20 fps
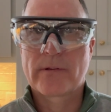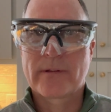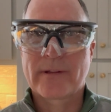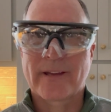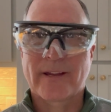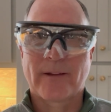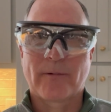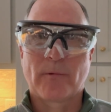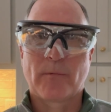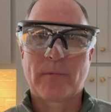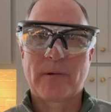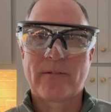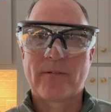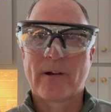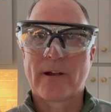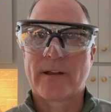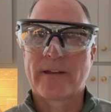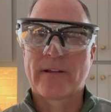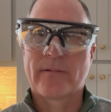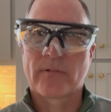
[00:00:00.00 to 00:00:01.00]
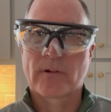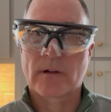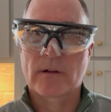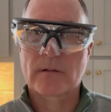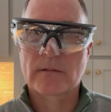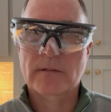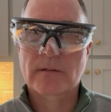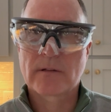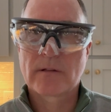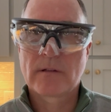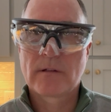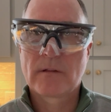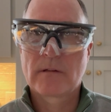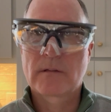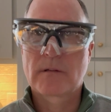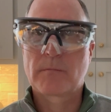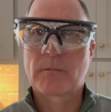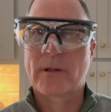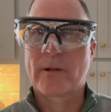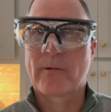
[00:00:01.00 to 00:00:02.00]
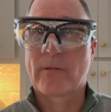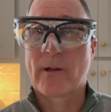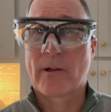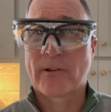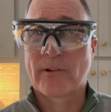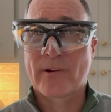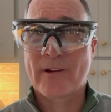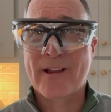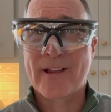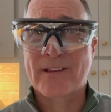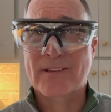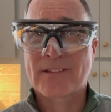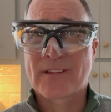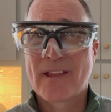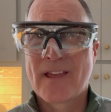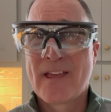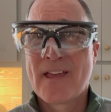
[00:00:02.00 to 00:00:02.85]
it would be very difficult to play without your eyes.